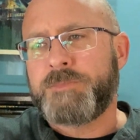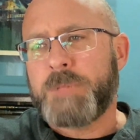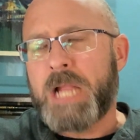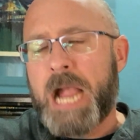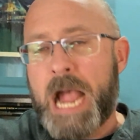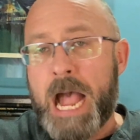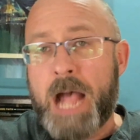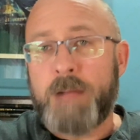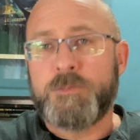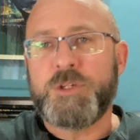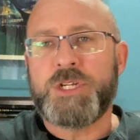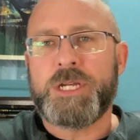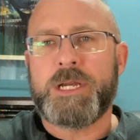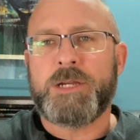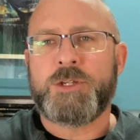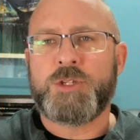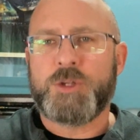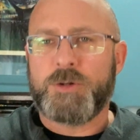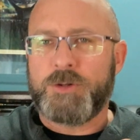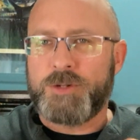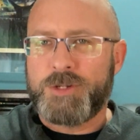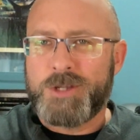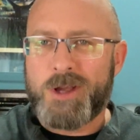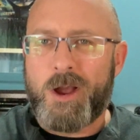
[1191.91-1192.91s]
objects
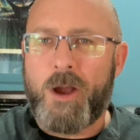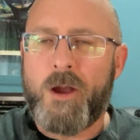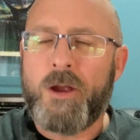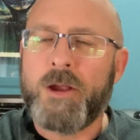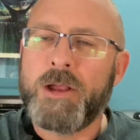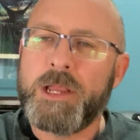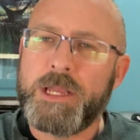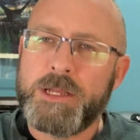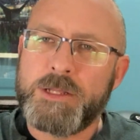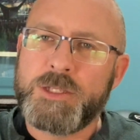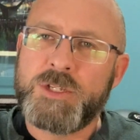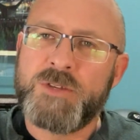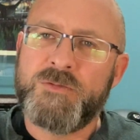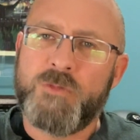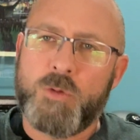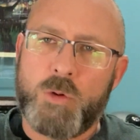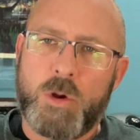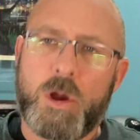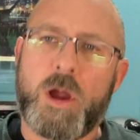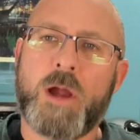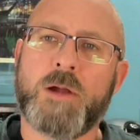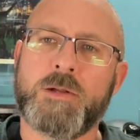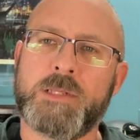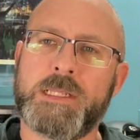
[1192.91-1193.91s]
or targets
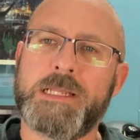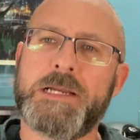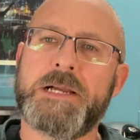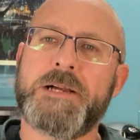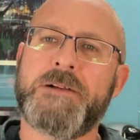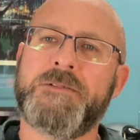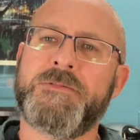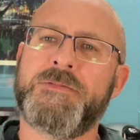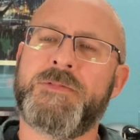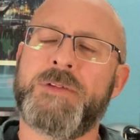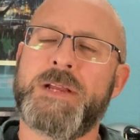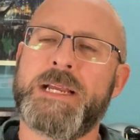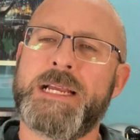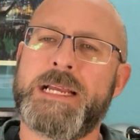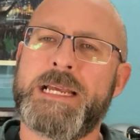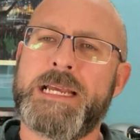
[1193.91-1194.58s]
for our love